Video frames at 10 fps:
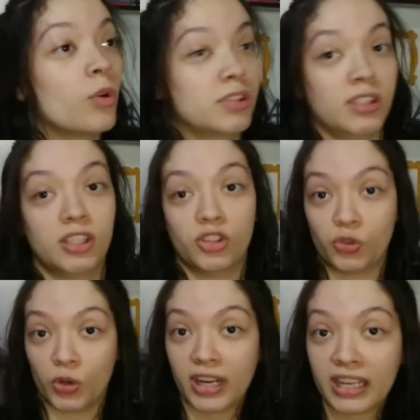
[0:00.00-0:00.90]
Was it the
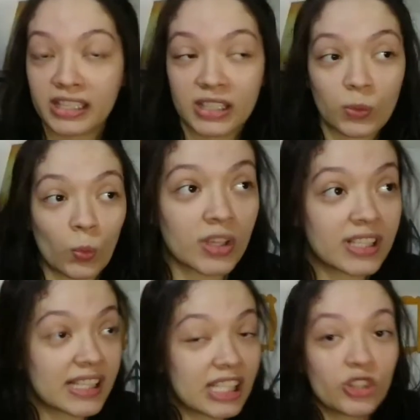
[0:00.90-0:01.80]
drugs?
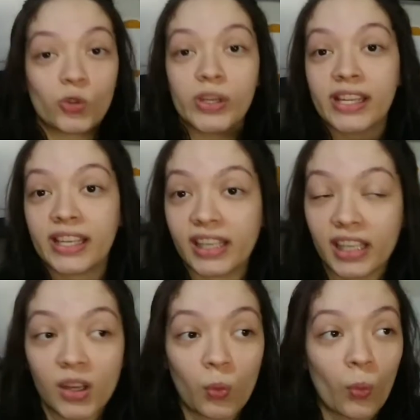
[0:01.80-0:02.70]
Was it the
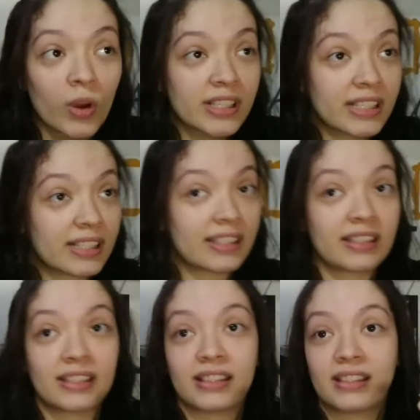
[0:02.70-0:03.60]
drinking?
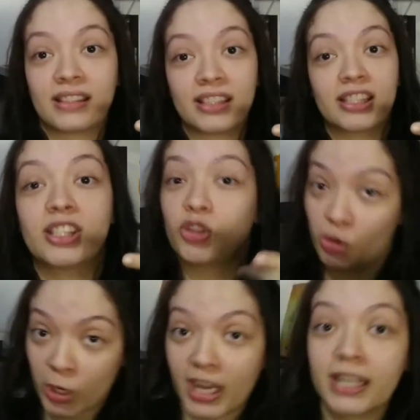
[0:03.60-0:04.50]
Was it the
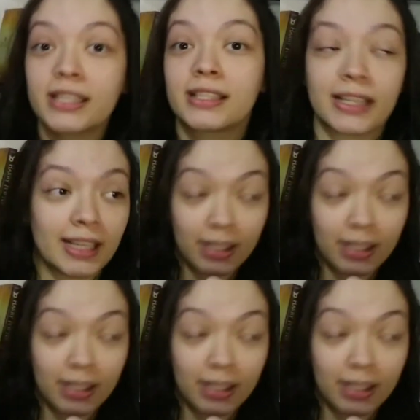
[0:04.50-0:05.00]
drugs and